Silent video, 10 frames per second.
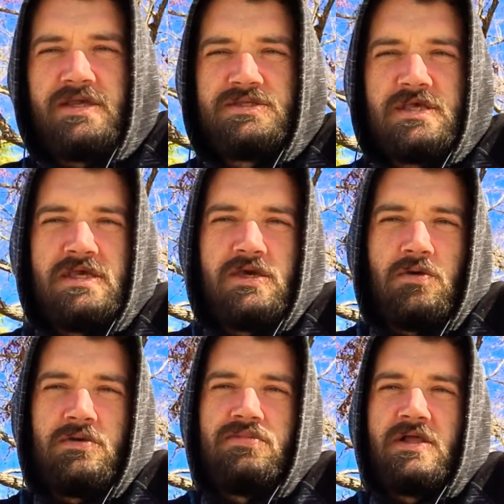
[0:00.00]
Is the
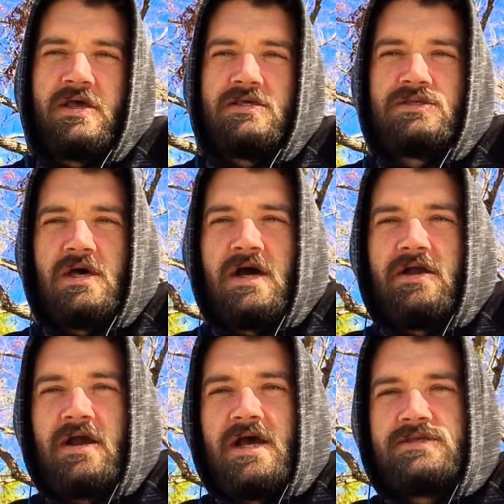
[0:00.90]
ego in play? Is the
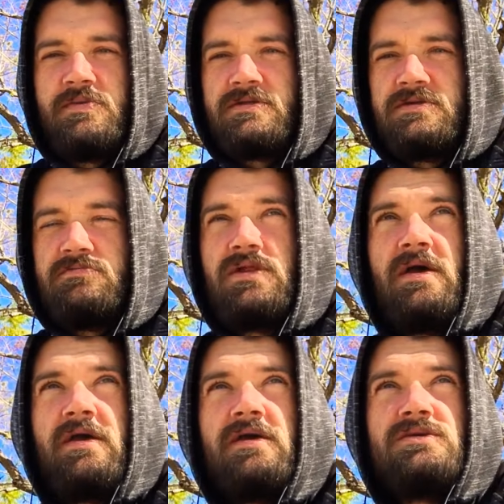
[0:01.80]
higher aspect in play?